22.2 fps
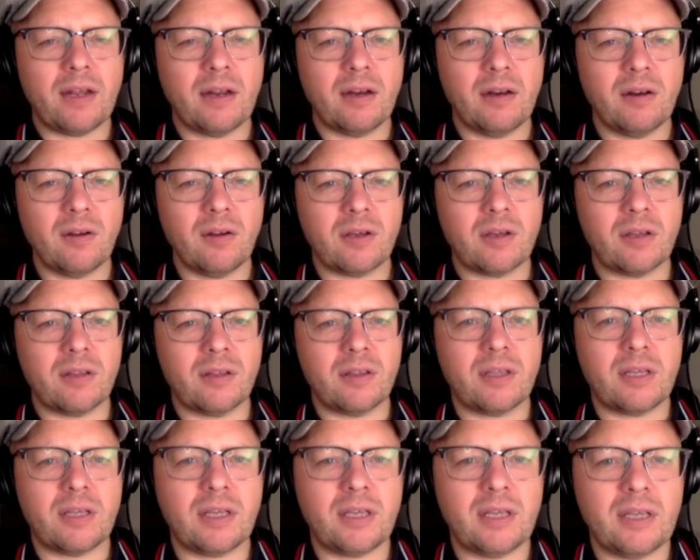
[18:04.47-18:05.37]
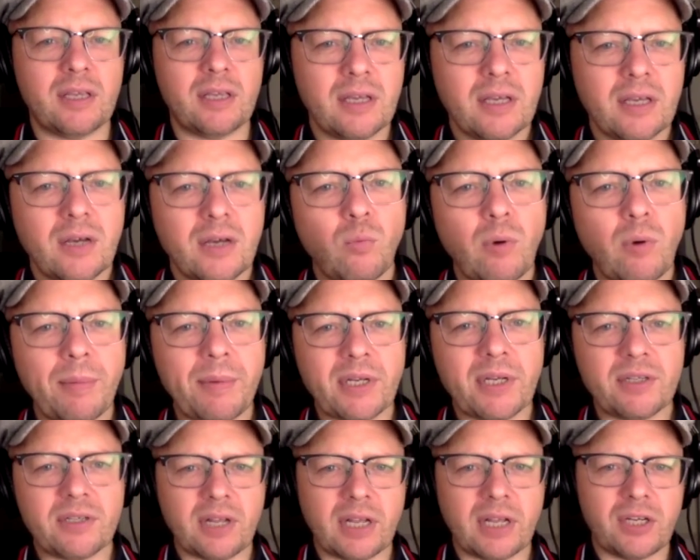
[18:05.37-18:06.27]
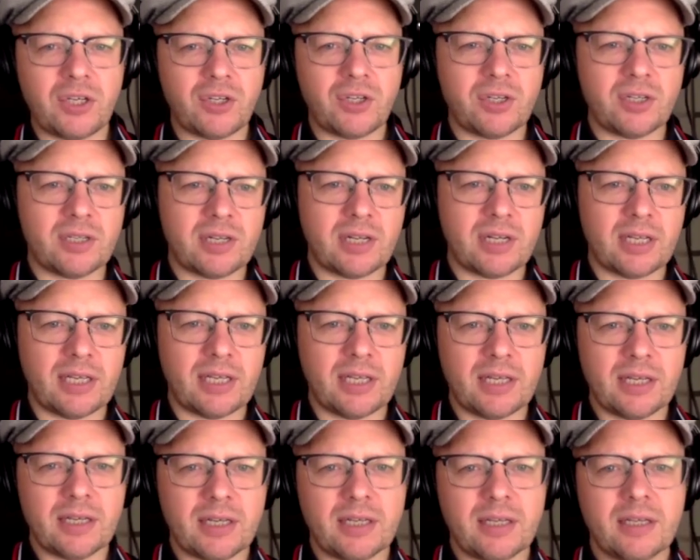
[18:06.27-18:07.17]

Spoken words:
and look at the Women's Nations League